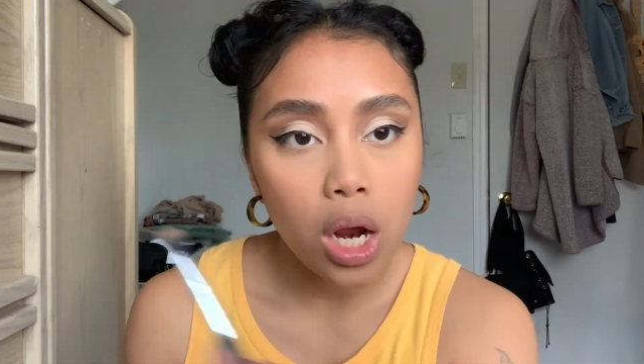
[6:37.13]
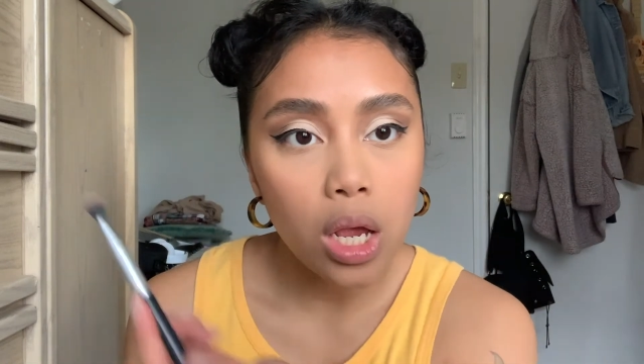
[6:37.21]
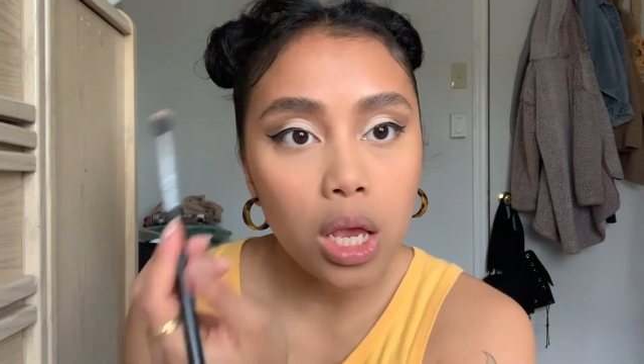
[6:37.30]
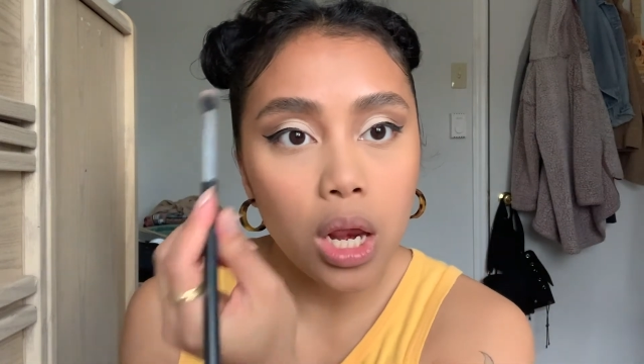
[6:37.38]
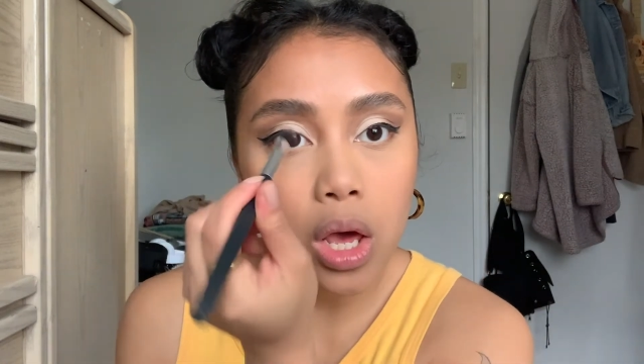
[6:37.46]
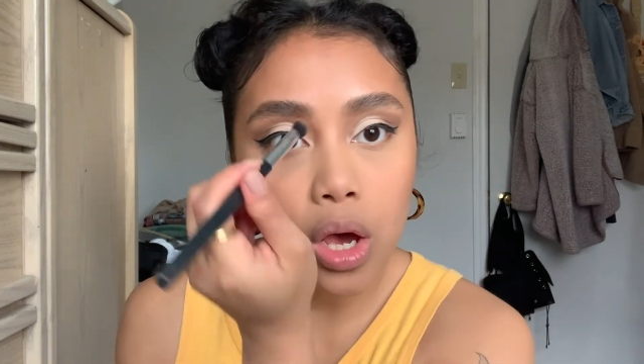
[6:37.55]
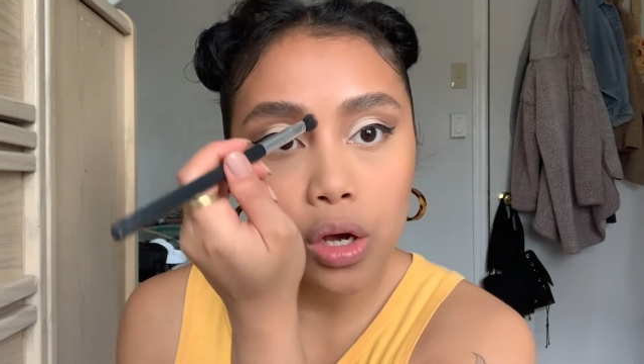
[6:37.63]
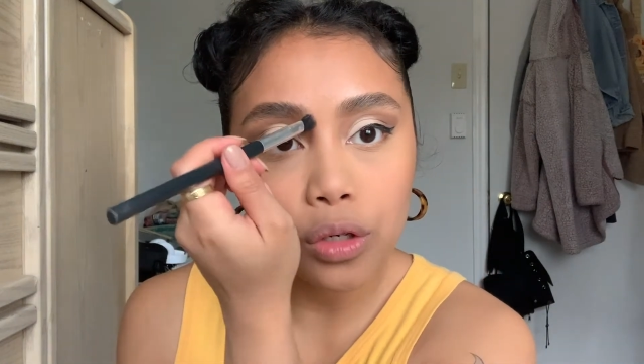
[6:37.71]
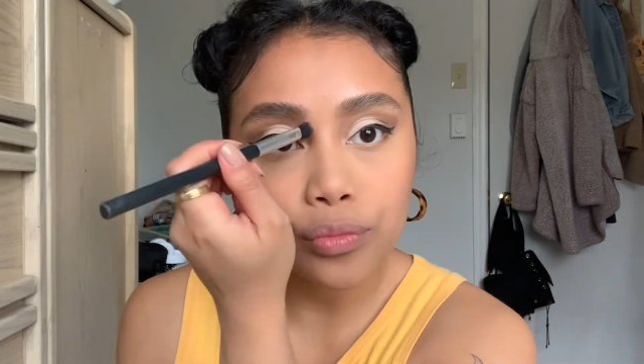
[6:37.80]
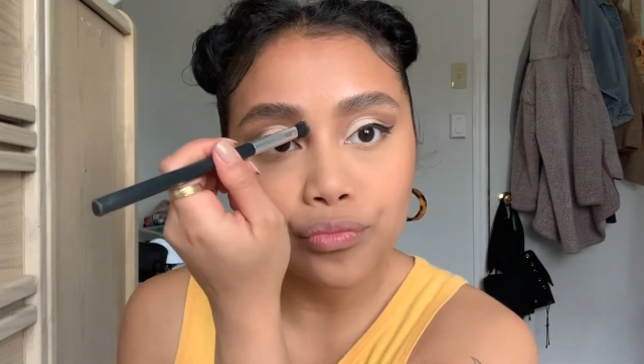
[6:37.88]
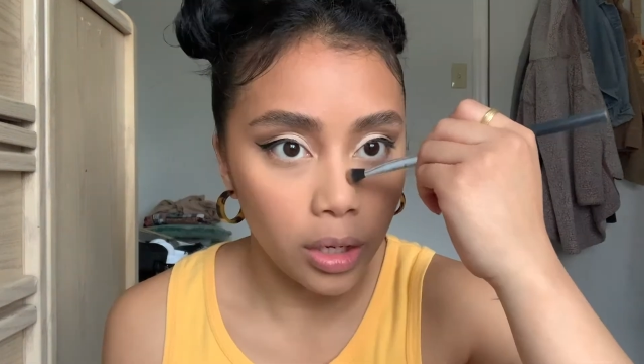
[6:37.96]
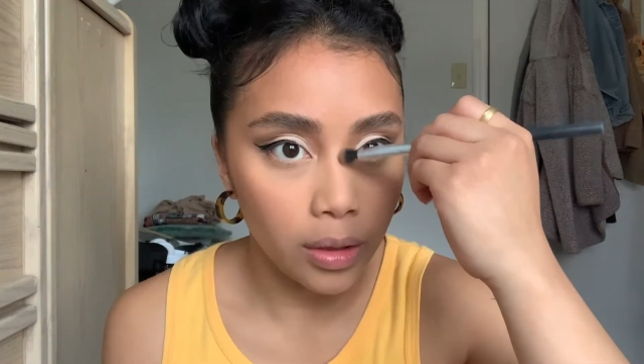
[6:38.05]
you
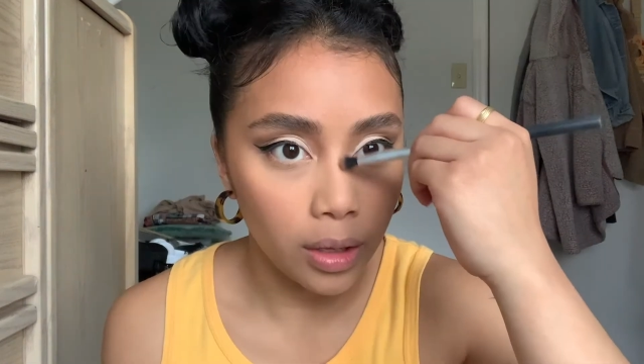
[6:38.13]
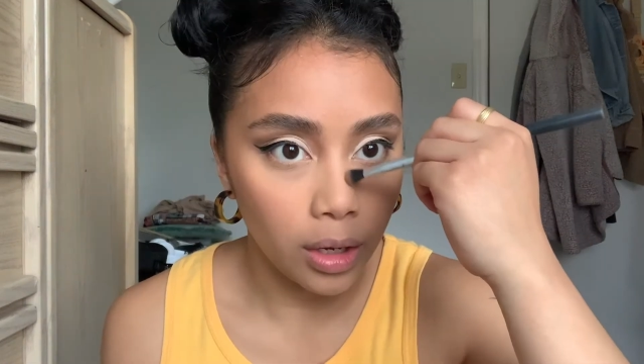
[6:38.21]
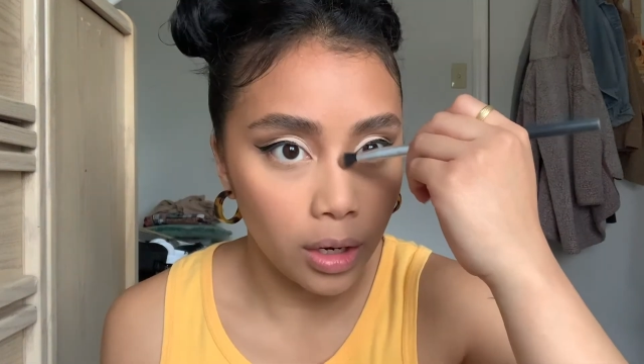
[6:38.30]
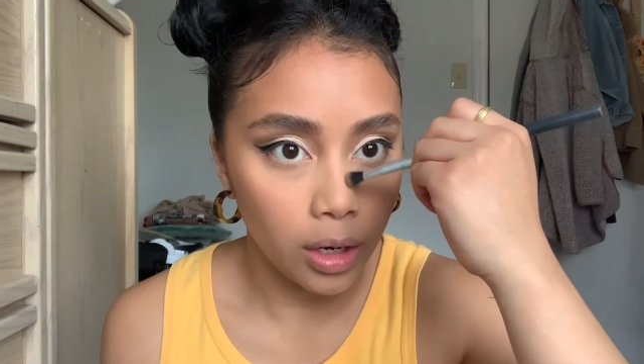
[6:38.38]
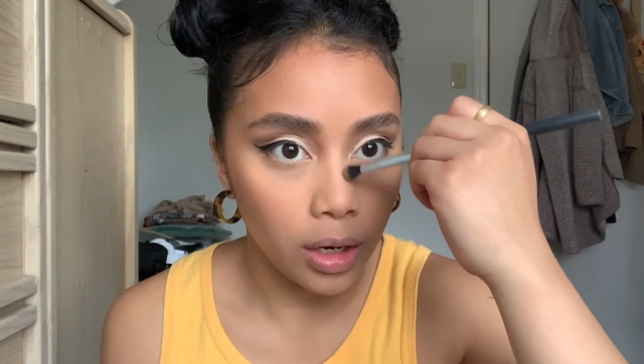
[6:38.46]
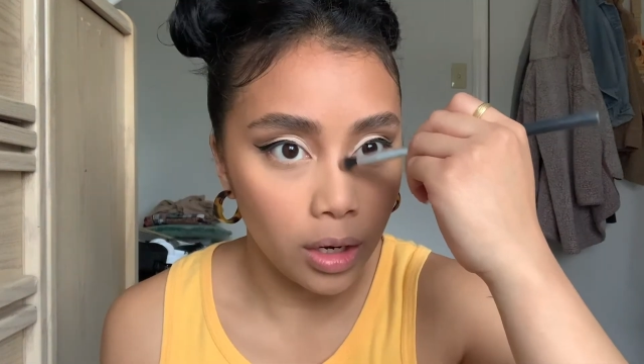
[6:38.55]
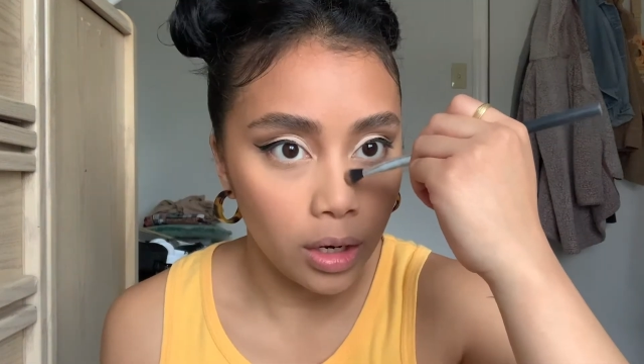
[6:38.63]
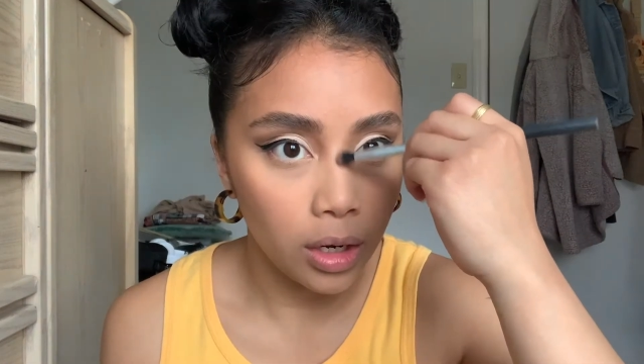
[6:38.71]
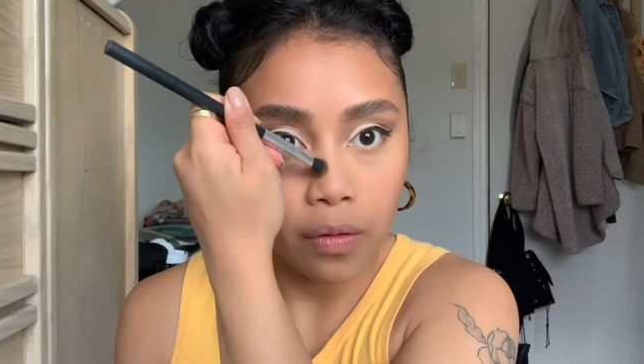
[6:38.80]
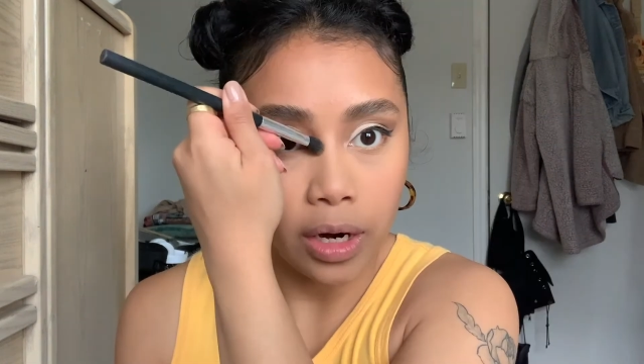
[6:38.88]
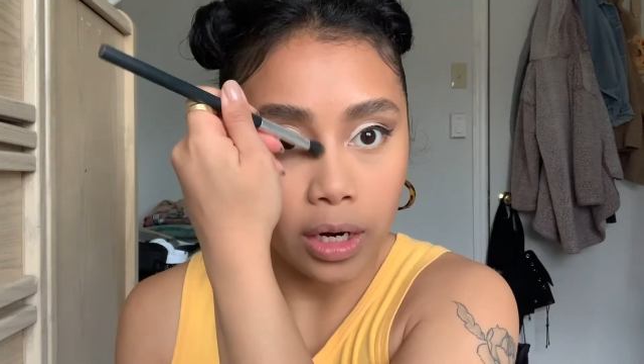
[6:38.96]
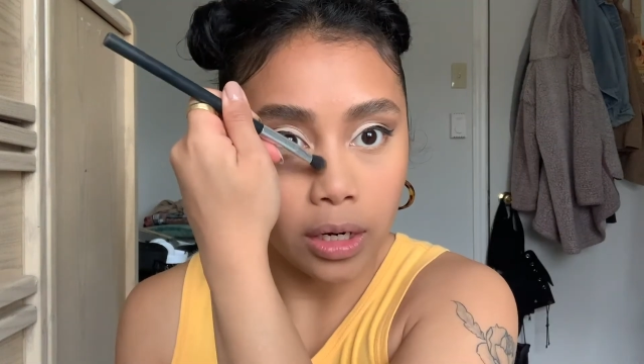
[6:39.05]
know, and then
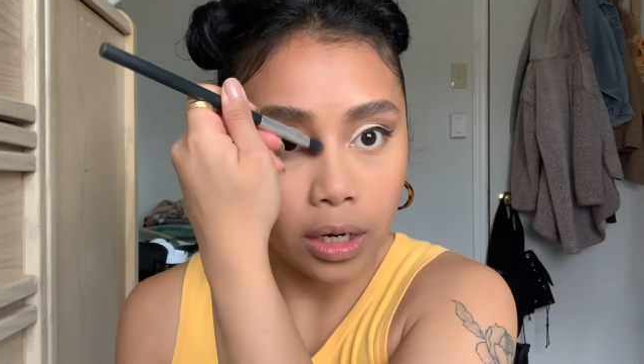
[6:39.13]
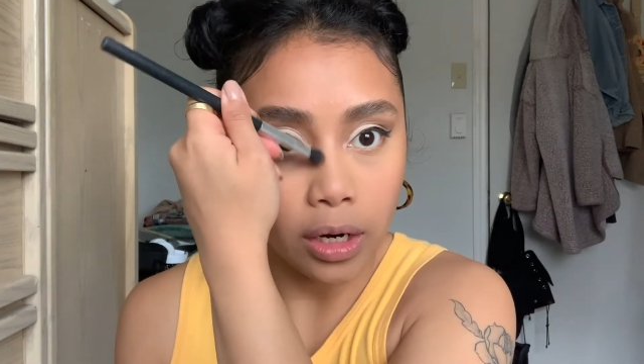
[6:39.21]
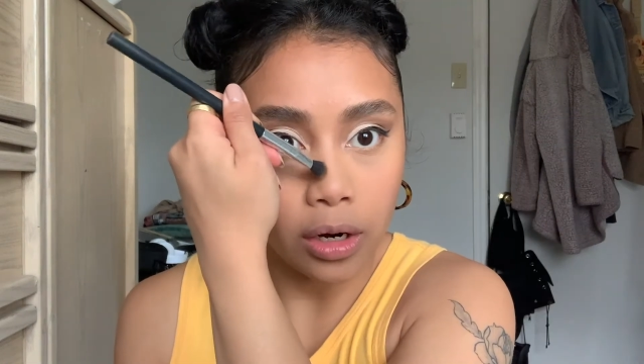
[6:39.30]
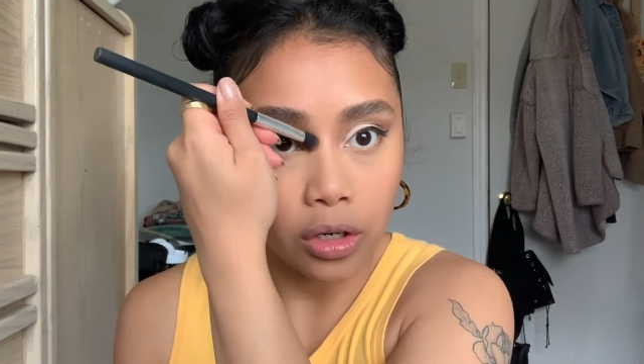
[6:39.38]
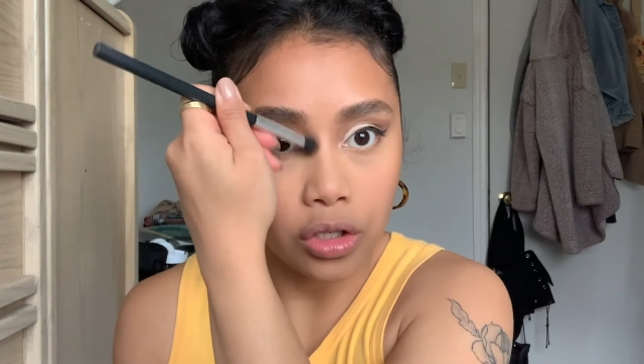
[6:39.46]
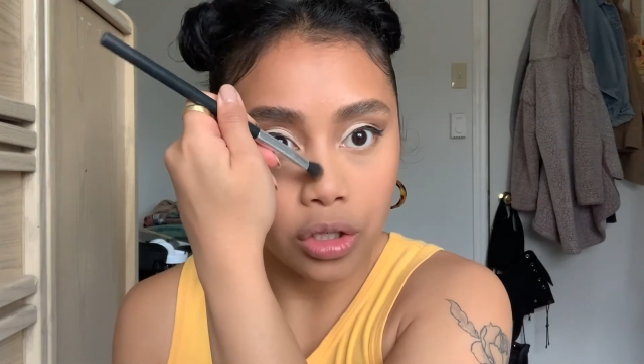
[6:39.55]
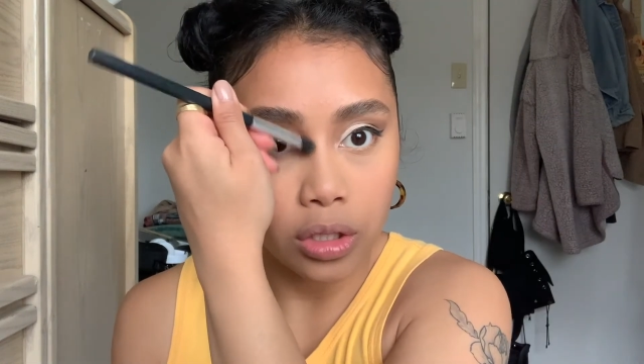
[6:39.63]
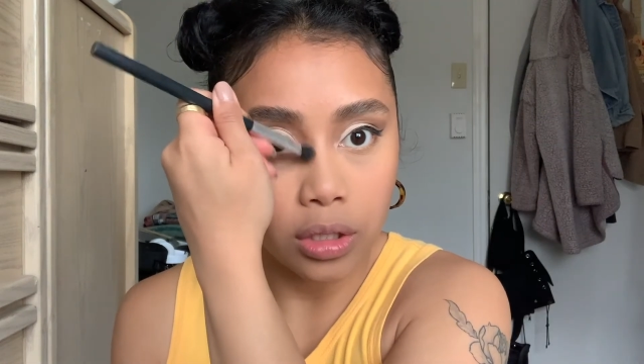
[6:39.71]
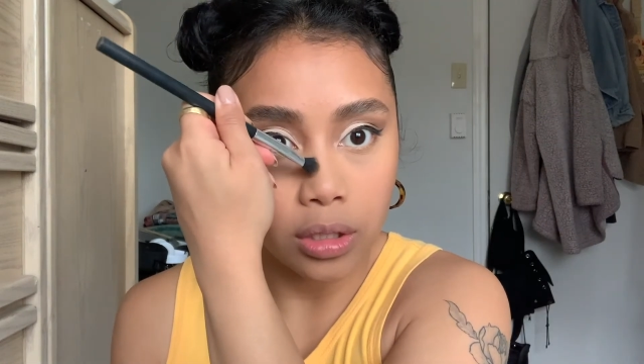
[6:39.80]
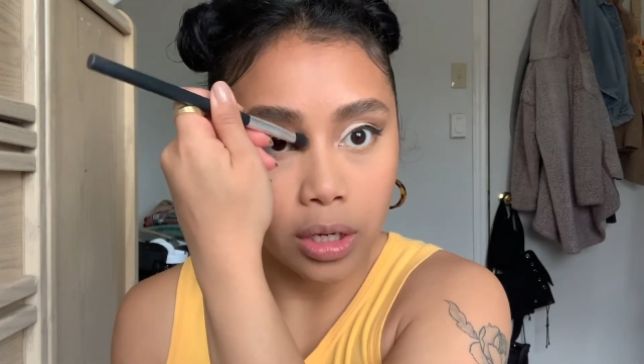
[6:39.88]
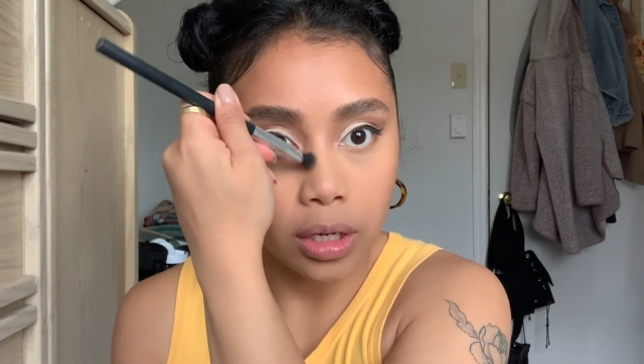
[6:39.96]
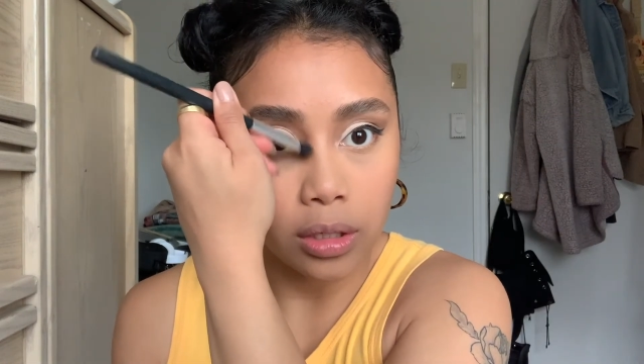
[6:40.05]
right here just
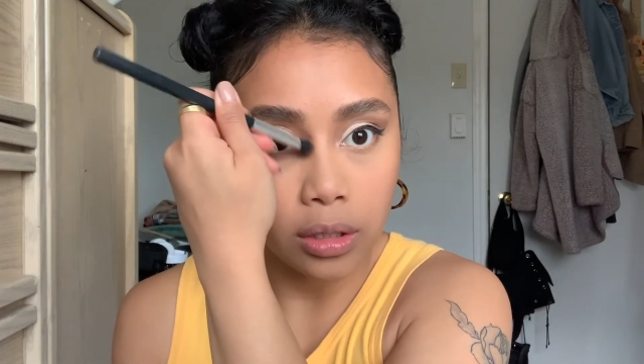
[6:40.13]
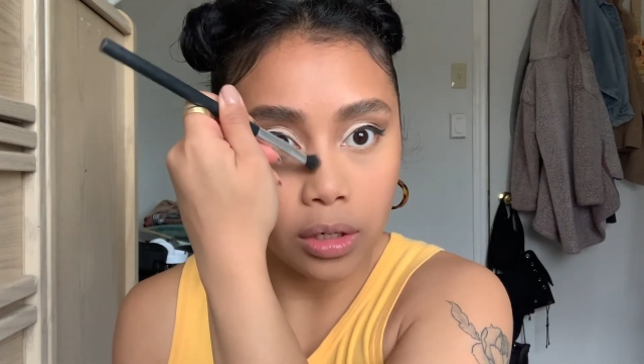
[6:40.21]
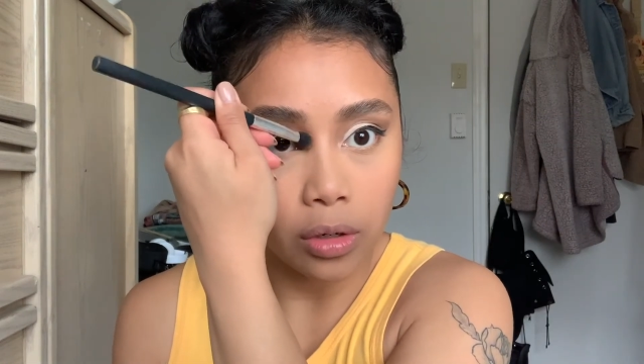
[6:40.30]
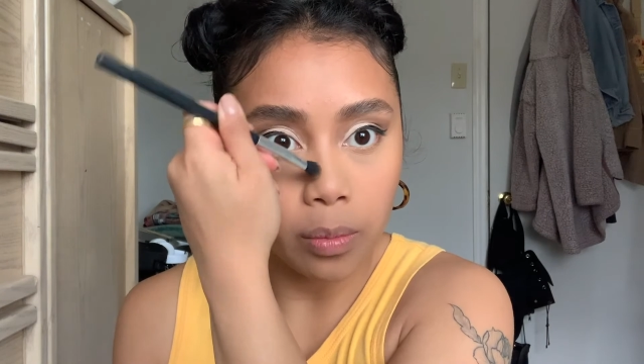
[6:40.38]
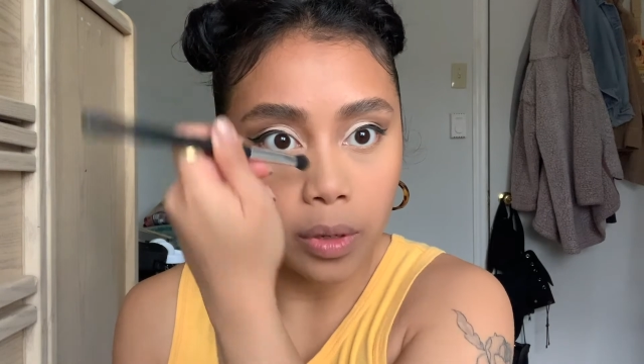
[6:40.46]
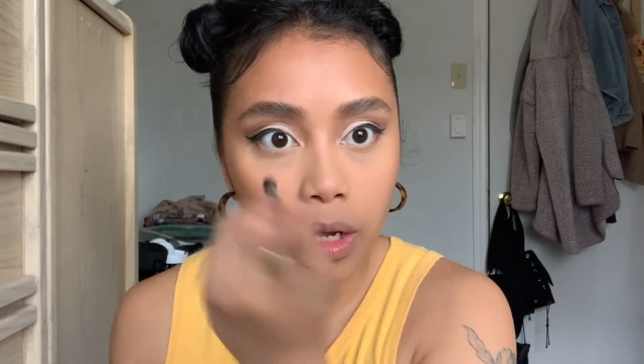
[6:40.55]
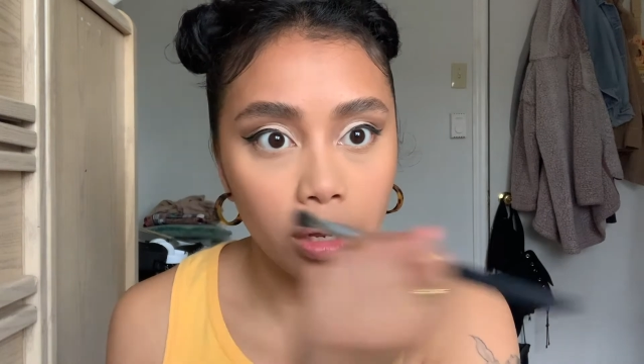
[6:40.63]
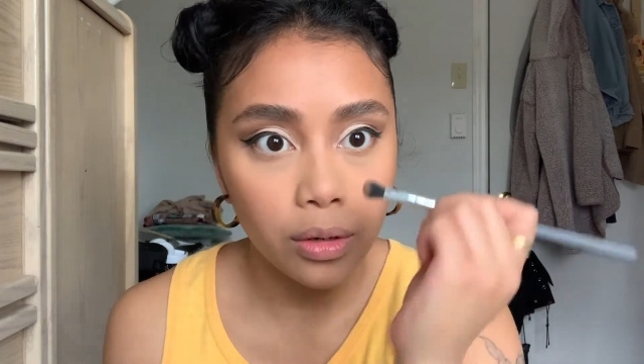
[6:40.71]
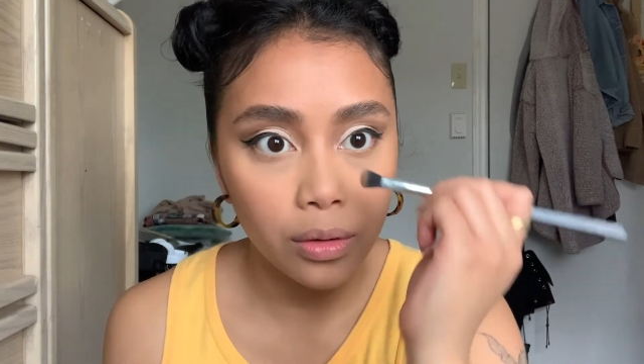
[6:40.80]
like a little bit.